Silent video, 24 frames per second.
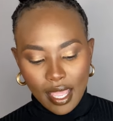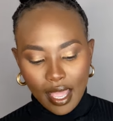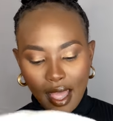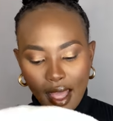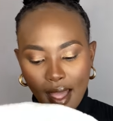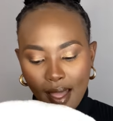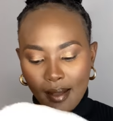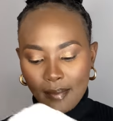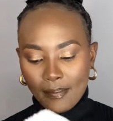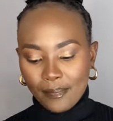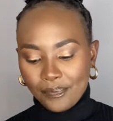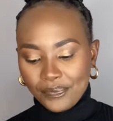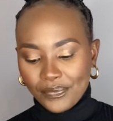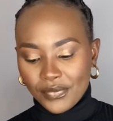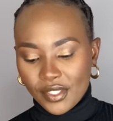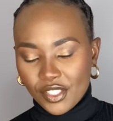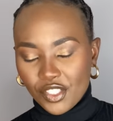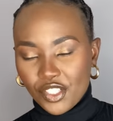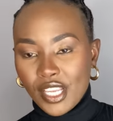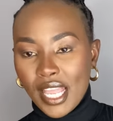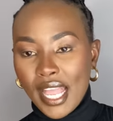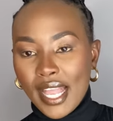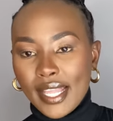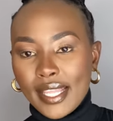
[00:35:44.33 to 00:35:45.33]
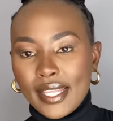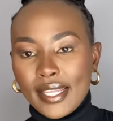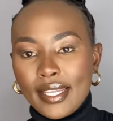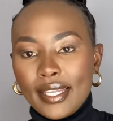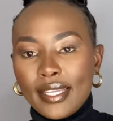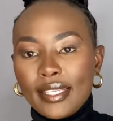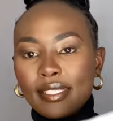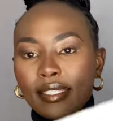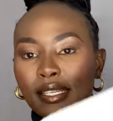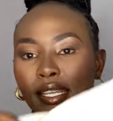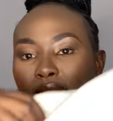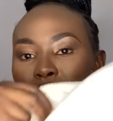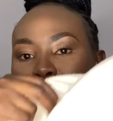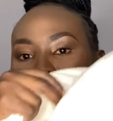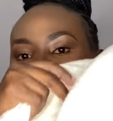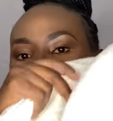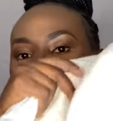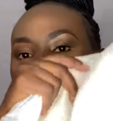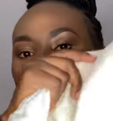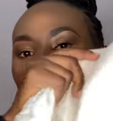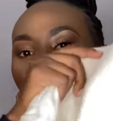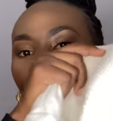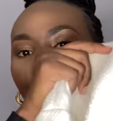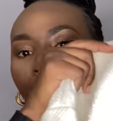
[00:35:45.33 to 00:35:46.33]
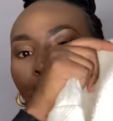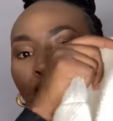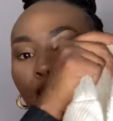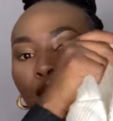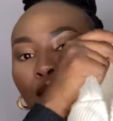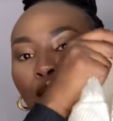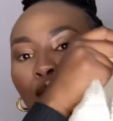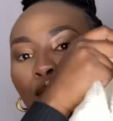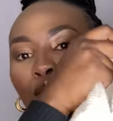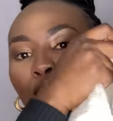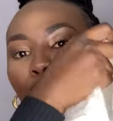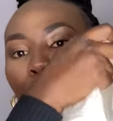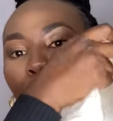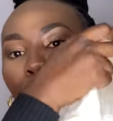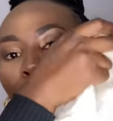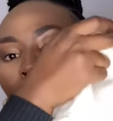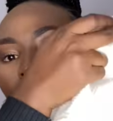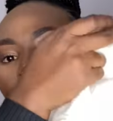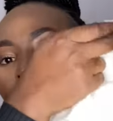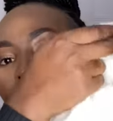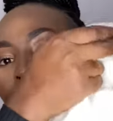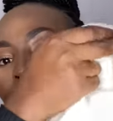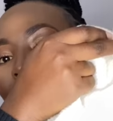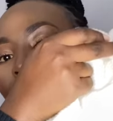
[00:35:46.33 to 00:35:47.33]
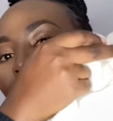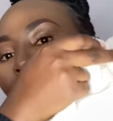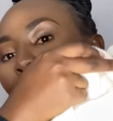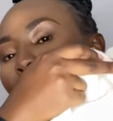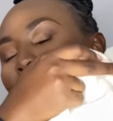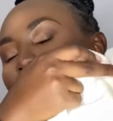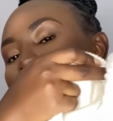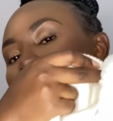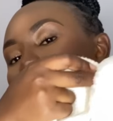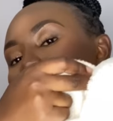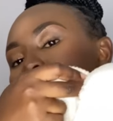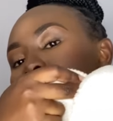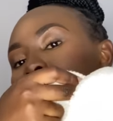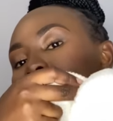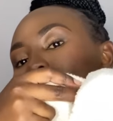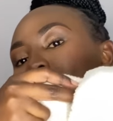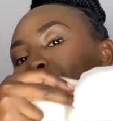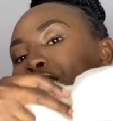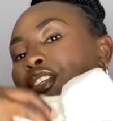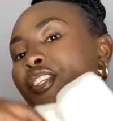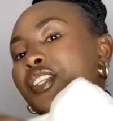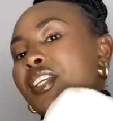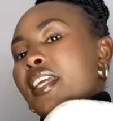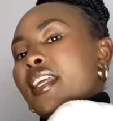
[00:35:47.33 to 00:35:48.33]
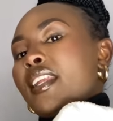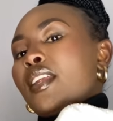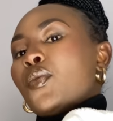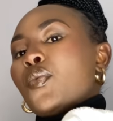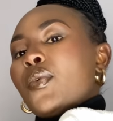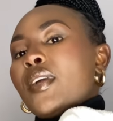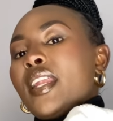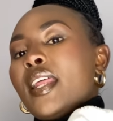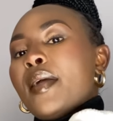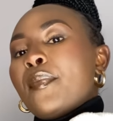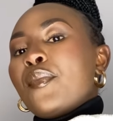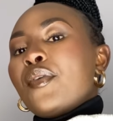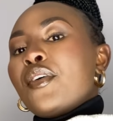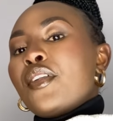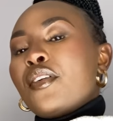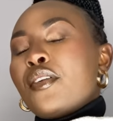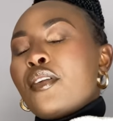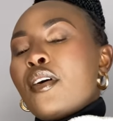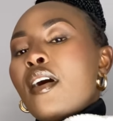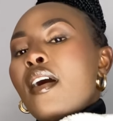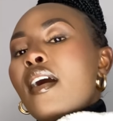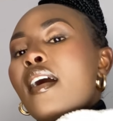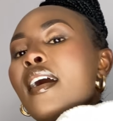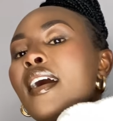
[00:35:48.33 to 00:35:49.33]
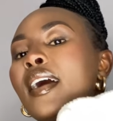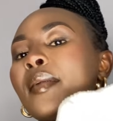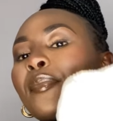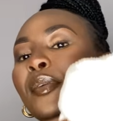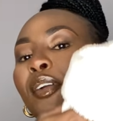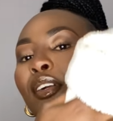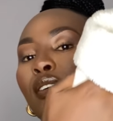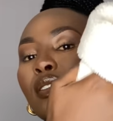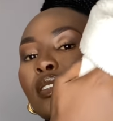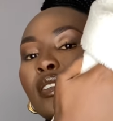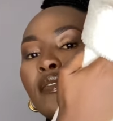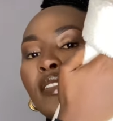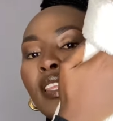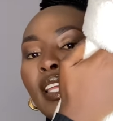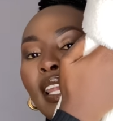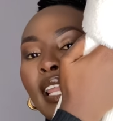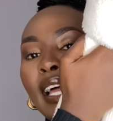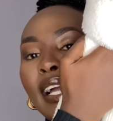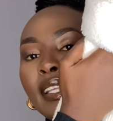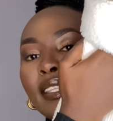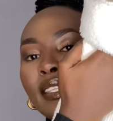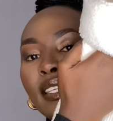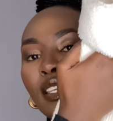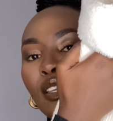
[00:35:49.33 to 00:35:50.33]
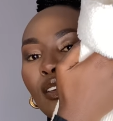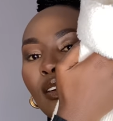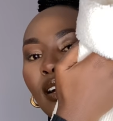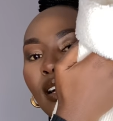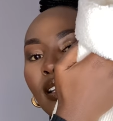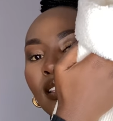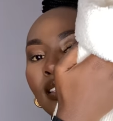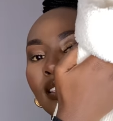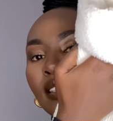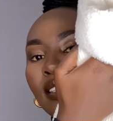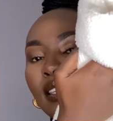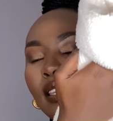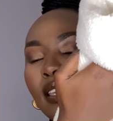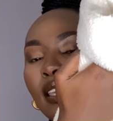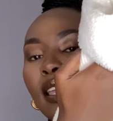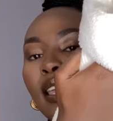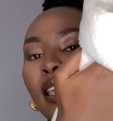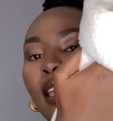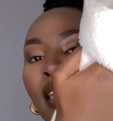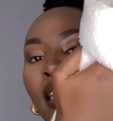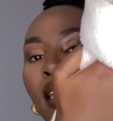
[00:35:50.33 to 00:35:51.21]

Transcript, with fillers: um, jacket it is so cute you guys will appreciate it when i put it on because of the lighting you can't see